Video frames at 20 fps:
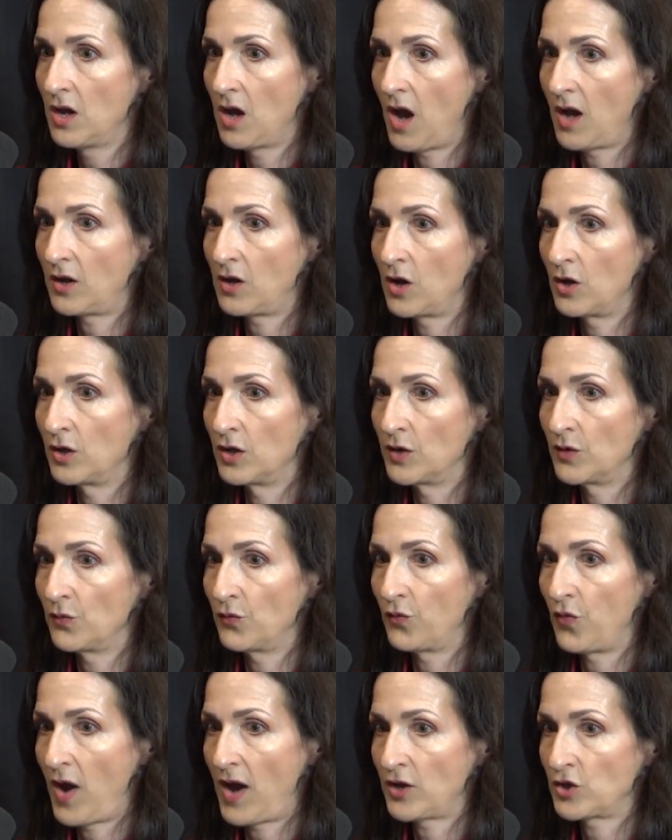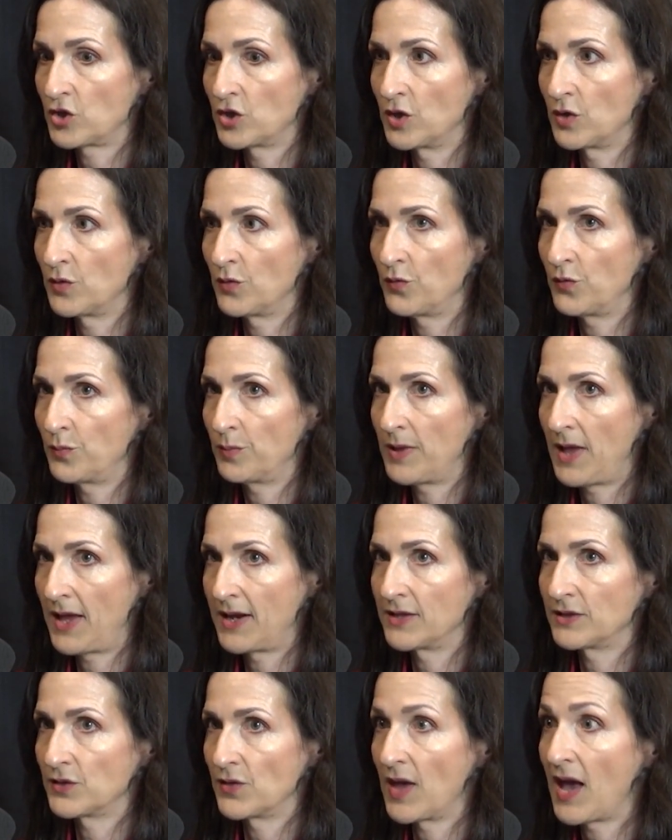I call it fraction of
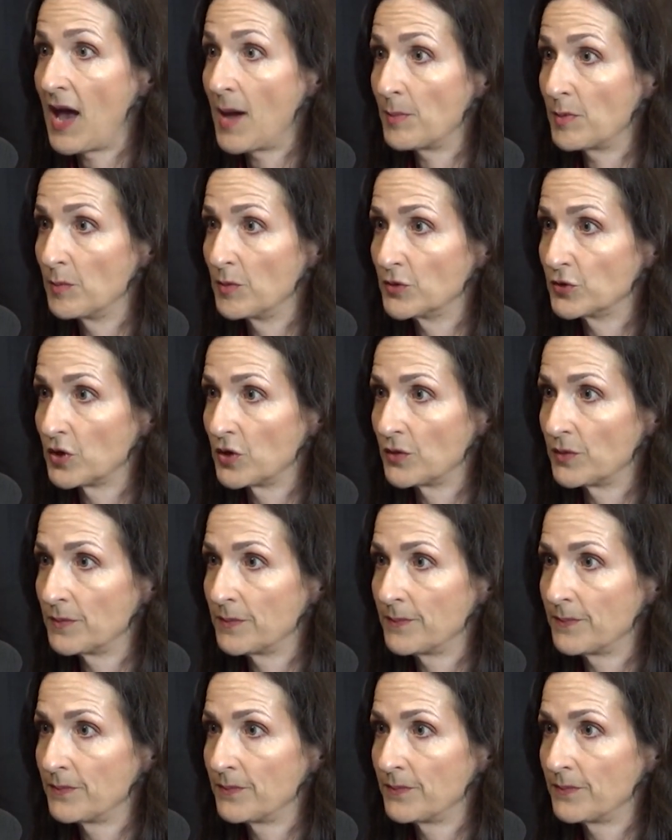planets in the habitable zone.